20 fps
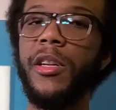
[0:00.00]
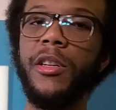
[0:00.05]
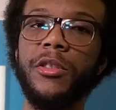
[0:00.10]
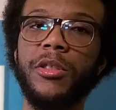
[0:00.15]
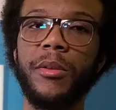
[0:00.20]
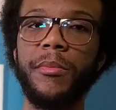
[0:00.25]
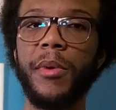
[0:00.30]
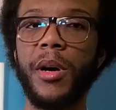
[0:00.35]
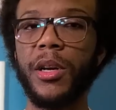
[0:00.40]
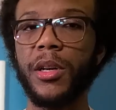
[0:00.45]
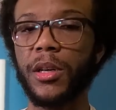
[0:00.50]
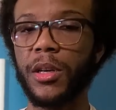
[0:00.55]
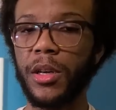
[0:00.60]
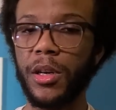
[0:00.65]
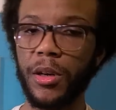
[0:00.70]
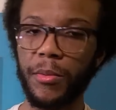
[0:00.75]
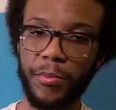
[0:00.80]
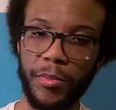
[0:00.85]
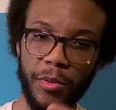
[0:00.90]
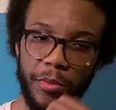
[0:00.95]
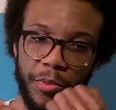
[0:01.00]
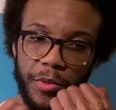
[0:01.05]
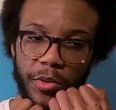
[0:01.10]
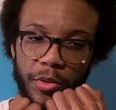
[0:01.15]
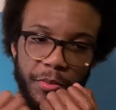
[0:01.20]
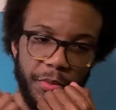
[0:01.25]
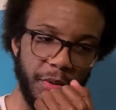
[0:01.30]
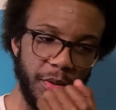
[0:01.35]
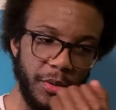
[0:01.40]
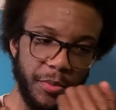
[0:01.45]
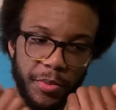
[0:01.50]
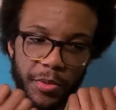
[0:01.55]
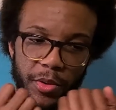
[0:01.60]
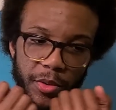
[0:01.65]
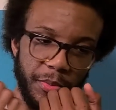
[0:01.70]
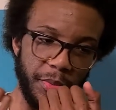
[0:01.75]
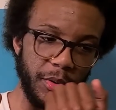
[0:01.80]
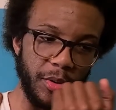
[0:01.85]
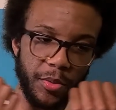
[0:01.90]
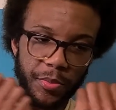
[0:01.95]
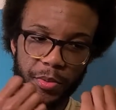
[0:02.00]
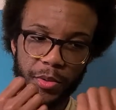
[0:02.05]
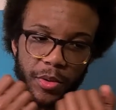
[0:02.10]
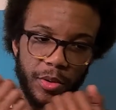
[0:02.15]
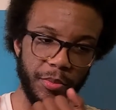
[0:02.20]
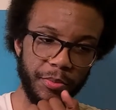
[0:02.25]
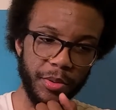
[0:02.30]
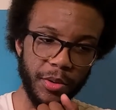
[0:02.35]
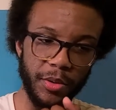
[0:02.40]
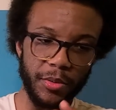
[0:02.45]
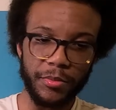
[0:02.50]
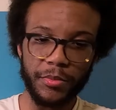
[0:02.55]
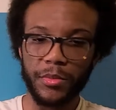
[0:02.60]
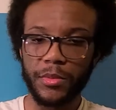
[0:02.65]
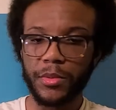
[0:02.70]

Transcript: his harmonica. Boop, boop, boop, boop, boop, boop, boop.